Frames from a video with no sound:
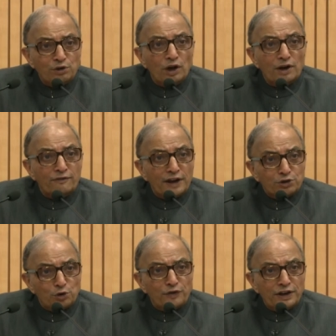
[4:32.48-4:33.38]
your
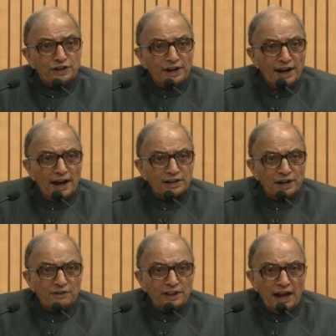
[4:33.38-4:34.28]
face-to-face -face
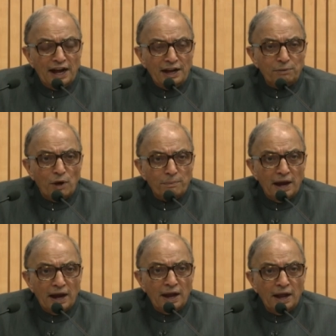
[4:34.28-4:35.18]
interaction with IIT
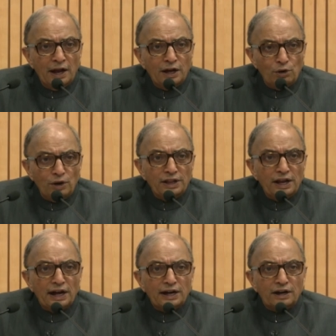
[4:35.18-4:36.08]
Bombay during the
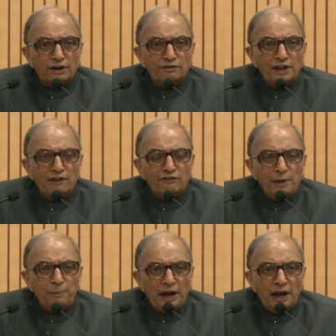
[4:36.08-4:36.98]
conduct of the
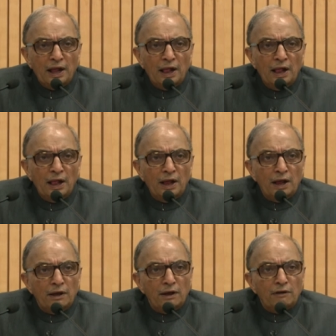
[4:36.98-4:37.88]
FDP
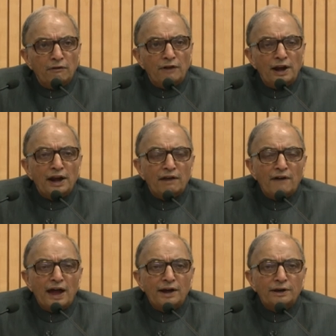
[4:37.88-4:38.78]
will
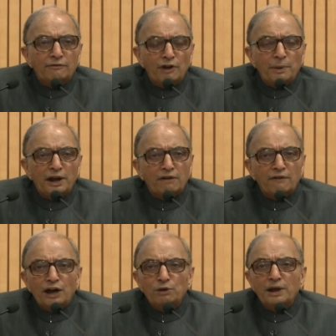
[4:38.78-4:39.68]
require will be
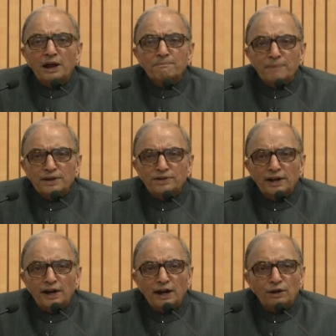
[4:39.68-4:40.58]
required to be
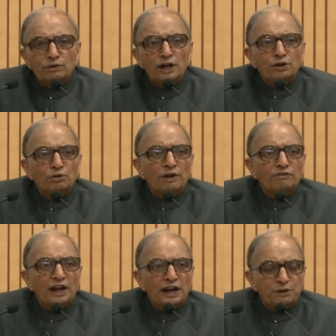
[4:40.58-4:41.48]
compensated to the tune
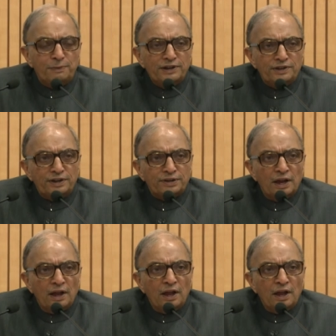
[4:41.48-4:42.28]
of their expenses.